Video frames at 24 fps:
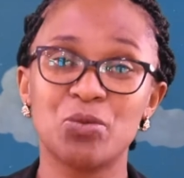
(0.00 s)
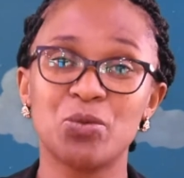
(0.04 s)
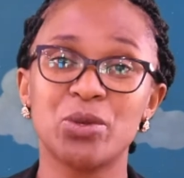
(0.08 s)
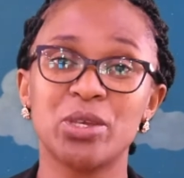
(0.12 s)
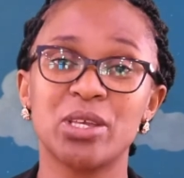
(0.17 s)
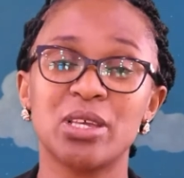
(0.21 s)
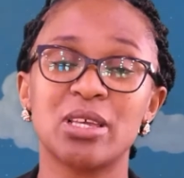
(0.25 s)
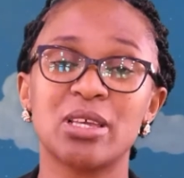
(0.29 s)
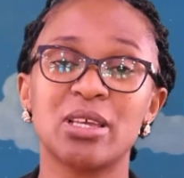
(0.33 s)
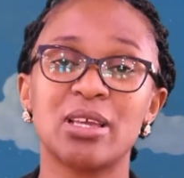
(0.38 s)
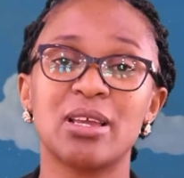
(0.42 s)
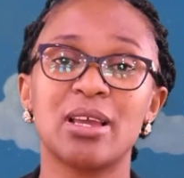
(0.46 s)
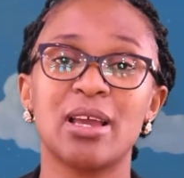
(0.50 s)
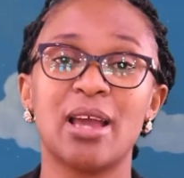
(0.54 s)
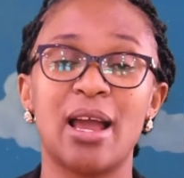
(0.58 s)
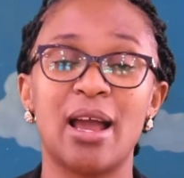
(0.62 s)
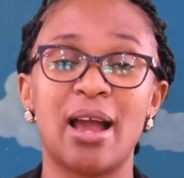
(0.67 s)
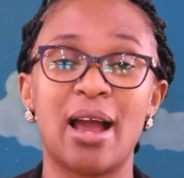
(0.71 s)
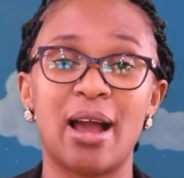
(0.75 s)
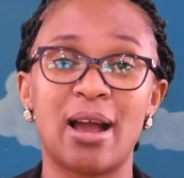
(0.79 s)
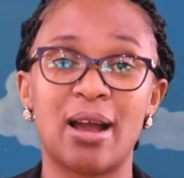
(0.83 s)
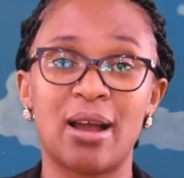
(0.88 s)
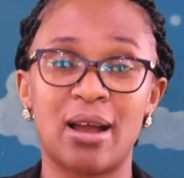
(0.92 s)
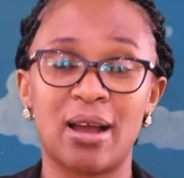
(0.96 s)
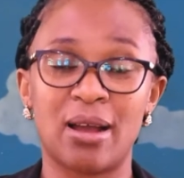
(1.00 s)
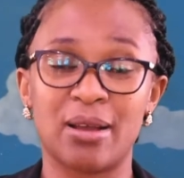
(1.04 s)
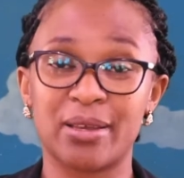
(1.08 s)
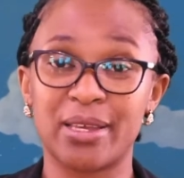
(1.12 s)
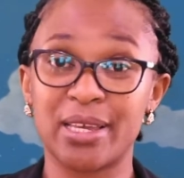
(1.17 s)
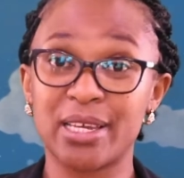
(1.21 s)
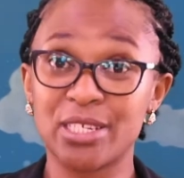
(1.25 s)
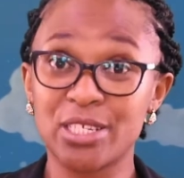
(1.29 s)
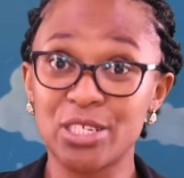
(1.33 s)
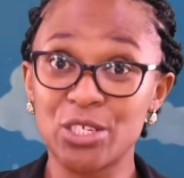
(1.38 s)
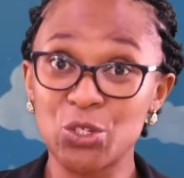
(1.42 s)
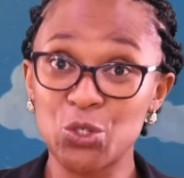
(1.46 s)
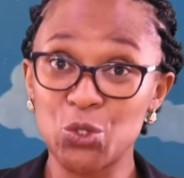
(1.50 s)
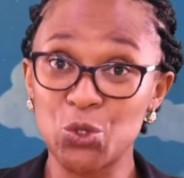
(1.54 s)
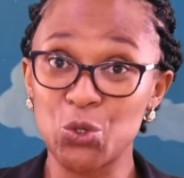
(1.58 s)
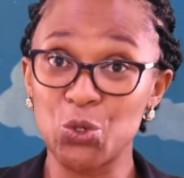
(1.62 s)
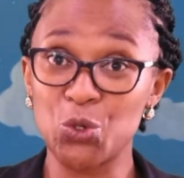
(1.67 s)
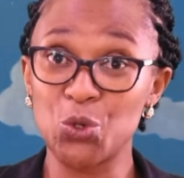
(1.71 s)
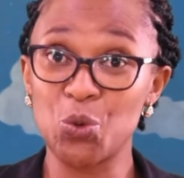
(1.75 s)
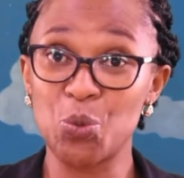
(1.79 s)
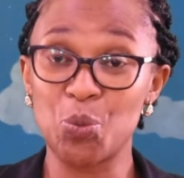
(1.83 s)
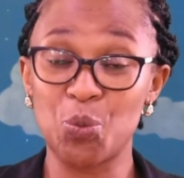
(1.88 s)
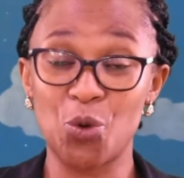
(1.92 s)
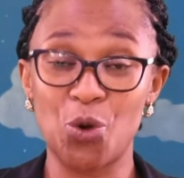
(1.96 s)
we are getting to
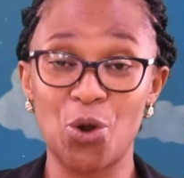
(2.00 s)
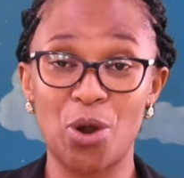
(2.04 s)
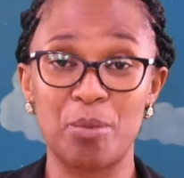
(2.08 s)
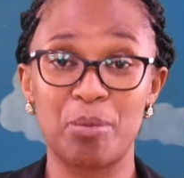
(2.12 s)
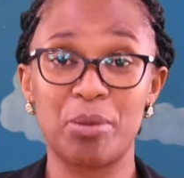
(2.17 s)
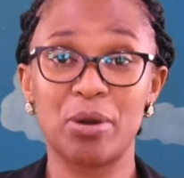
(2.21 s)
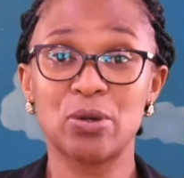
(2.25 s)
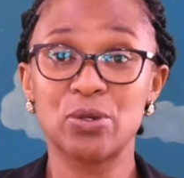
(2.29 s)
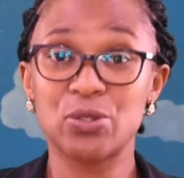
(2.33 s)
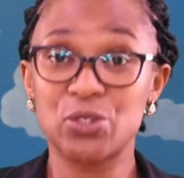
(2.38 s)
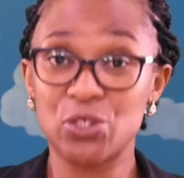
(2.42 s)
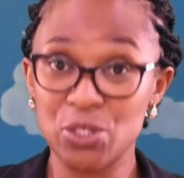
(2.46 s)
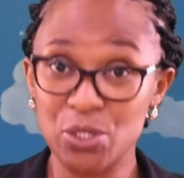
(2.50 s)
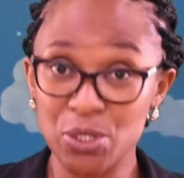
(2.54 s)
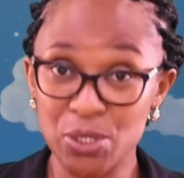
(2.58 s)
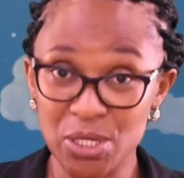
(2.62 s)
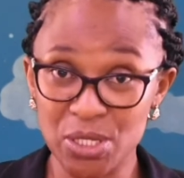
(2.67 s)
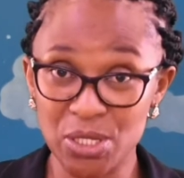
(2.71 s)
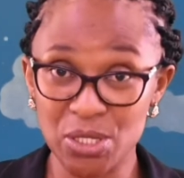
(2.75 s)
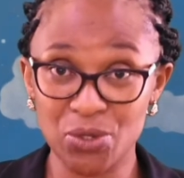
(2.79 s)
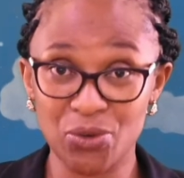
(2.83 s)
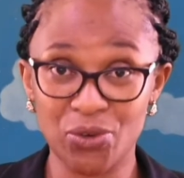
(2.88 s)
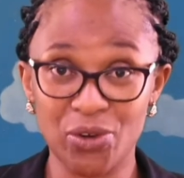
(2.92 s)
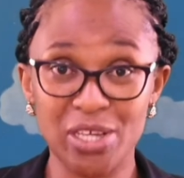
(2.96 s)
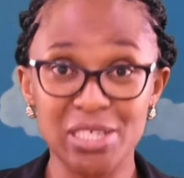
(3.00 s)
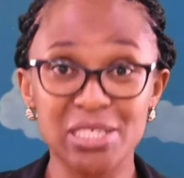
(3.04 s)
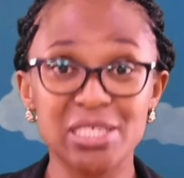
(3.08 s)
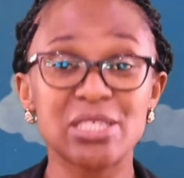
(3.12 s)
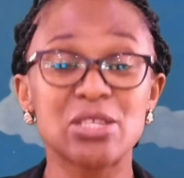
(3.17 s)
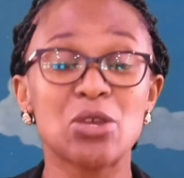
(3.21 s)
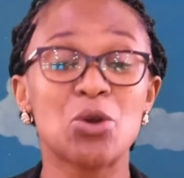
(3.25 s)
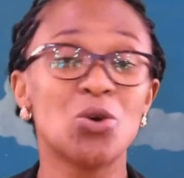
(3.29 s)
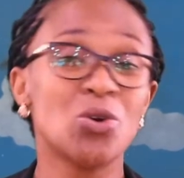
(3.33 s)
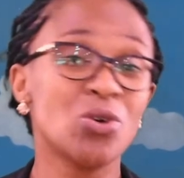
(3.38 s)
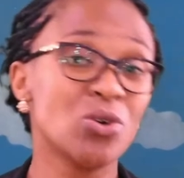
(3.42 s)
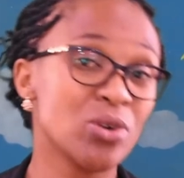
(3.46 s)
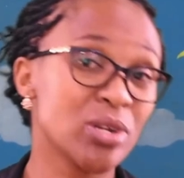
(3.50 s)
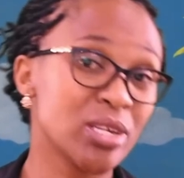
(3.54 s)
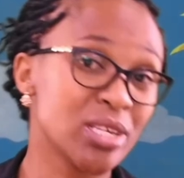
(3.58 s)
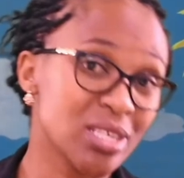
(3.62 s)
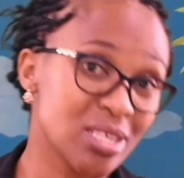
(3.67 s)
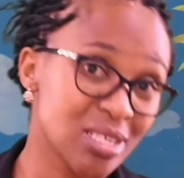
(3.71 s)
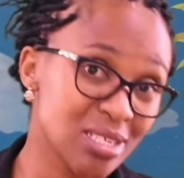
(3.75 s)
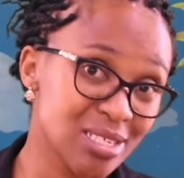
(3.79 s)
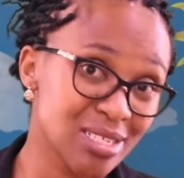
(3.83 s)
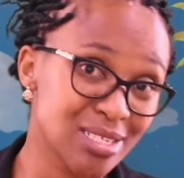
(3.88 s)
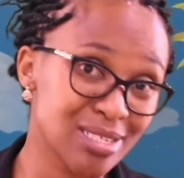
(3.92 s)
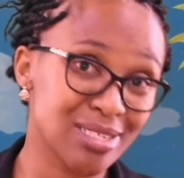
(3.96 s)
know more about Jesus Christ, who
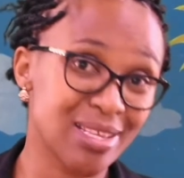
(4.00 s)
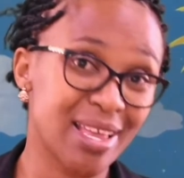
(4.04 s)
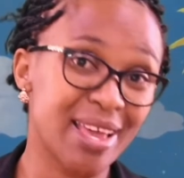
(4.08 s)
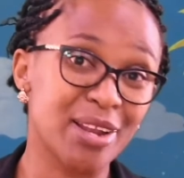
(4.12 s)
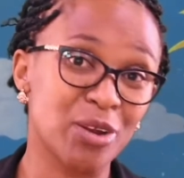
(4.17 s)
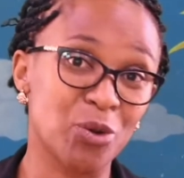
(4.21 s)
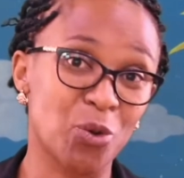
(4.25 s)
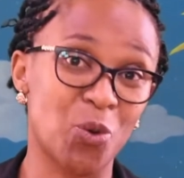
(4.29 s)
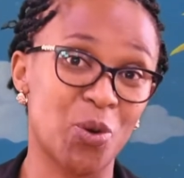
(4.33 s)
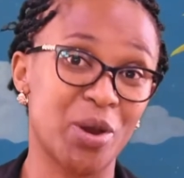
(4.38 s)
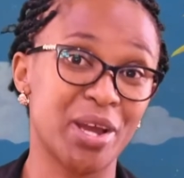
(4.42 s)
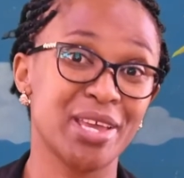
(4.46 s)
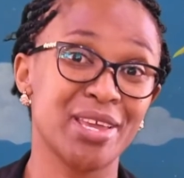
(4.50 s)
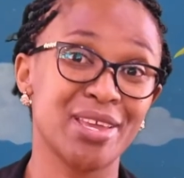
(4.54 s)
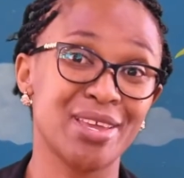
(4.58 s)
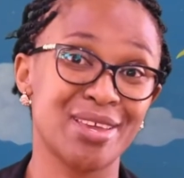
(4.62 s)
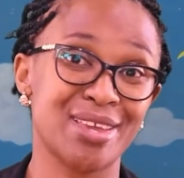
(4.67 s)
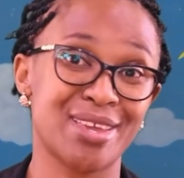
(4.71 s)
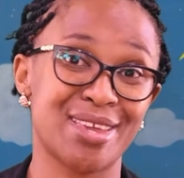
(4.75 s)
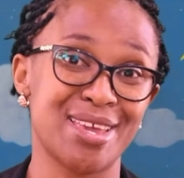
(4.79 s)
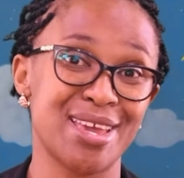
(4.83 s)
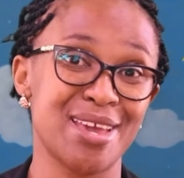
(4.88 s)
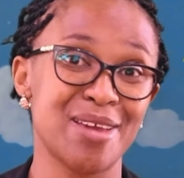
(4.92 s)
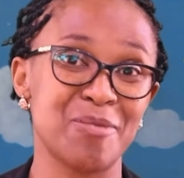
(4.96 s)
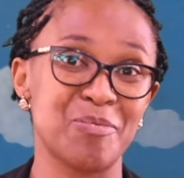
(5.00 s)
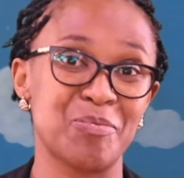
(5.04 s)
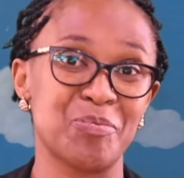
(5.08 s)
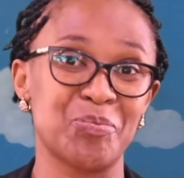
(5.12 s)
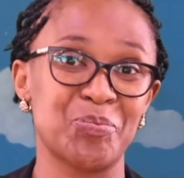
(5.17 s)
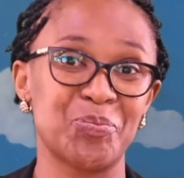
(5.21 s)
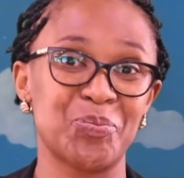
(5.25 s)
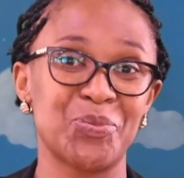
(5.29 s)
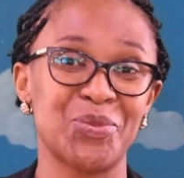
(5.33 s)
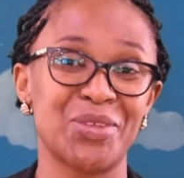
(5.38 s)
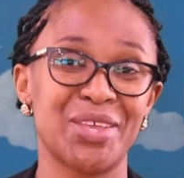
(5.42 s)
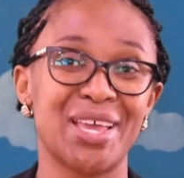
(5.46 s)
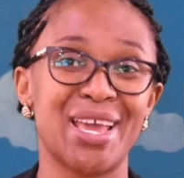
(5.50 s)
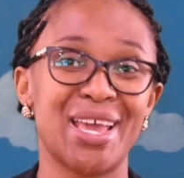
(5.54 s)
He is and why He came.